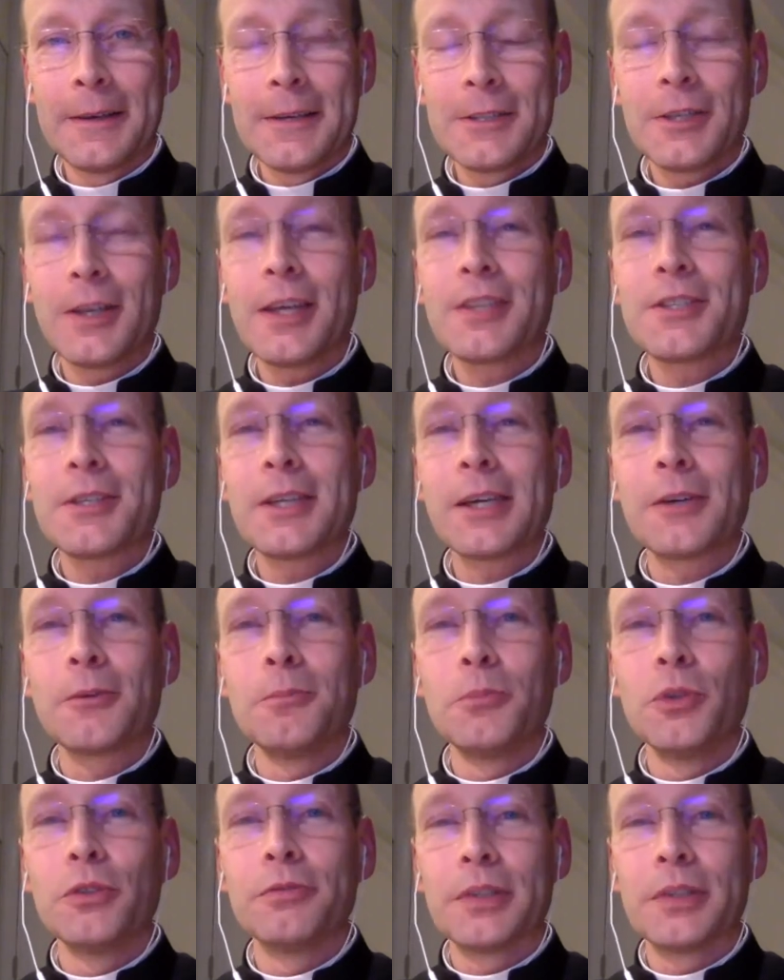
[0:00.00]
So that's the
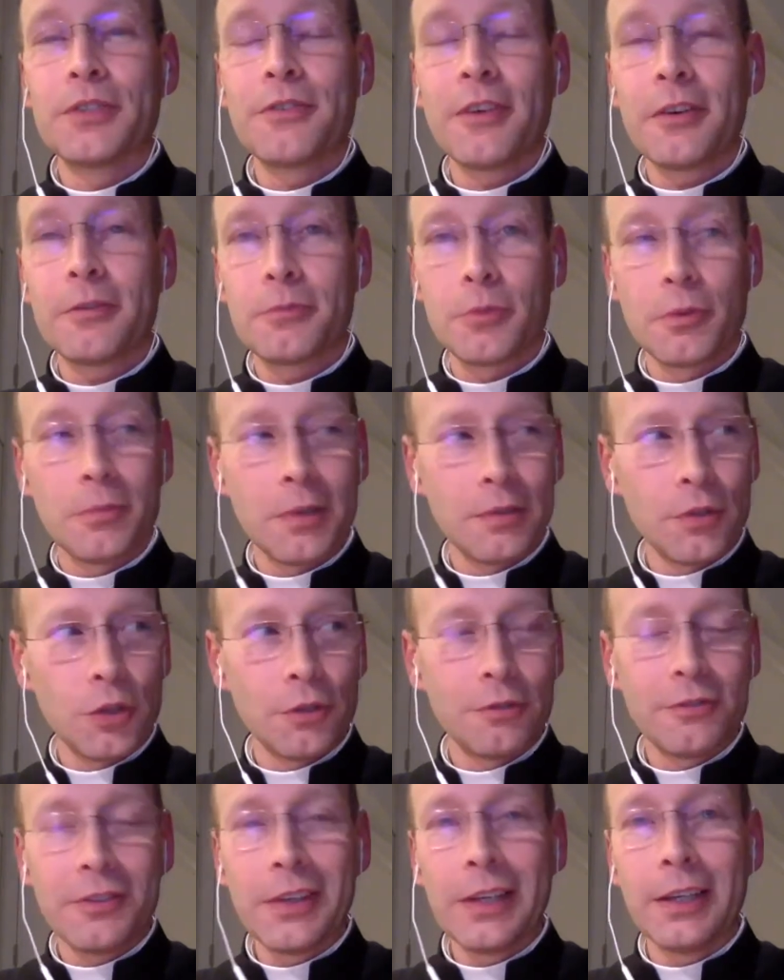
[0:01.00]
second movement. First movement,
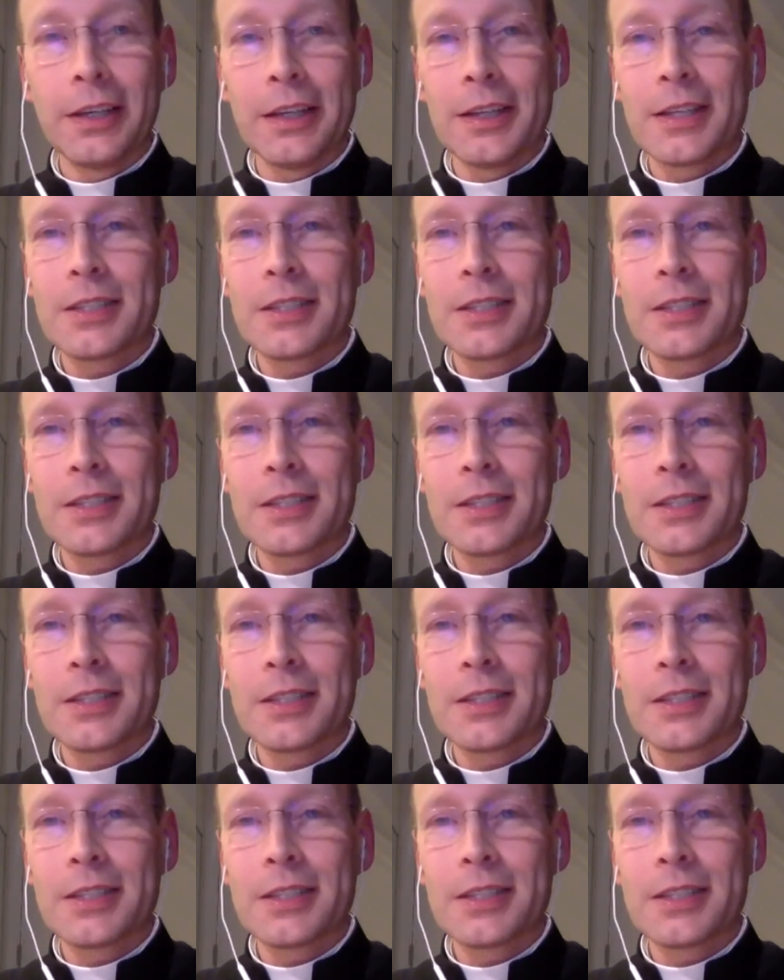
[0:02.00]
you feel it.